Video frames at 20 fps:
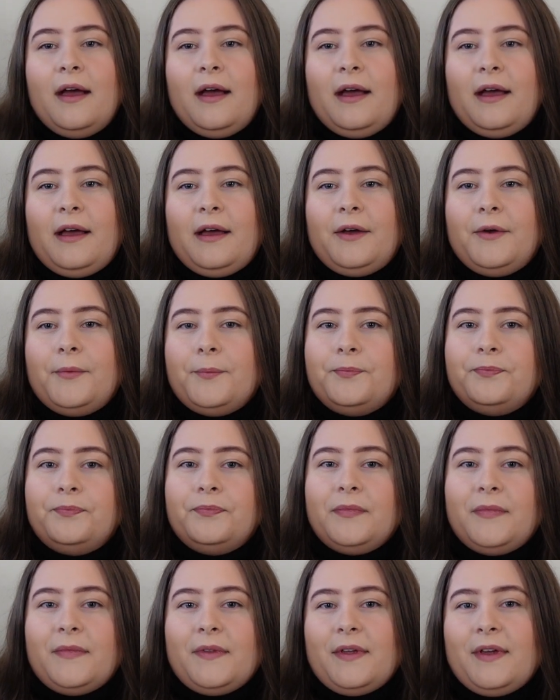and
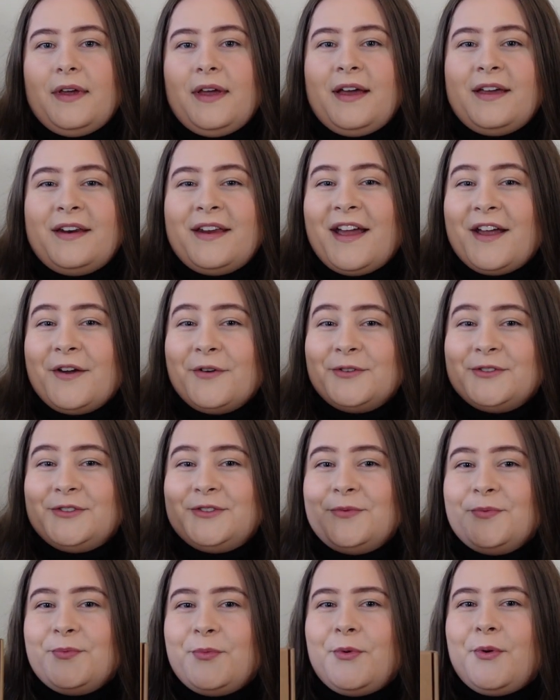I
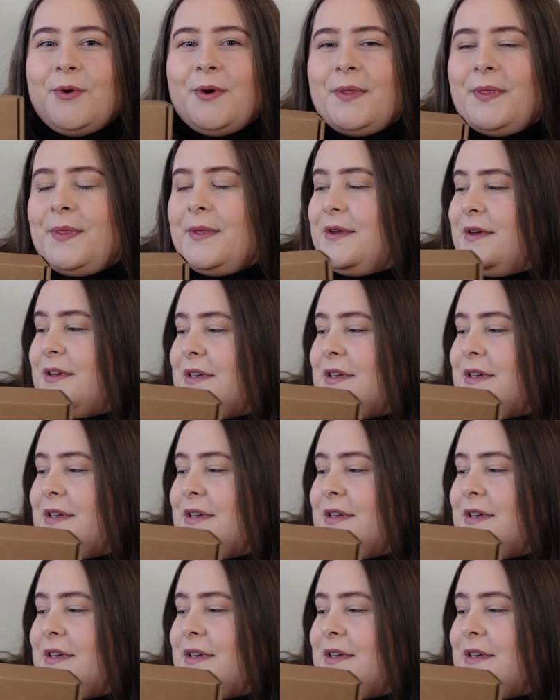also bought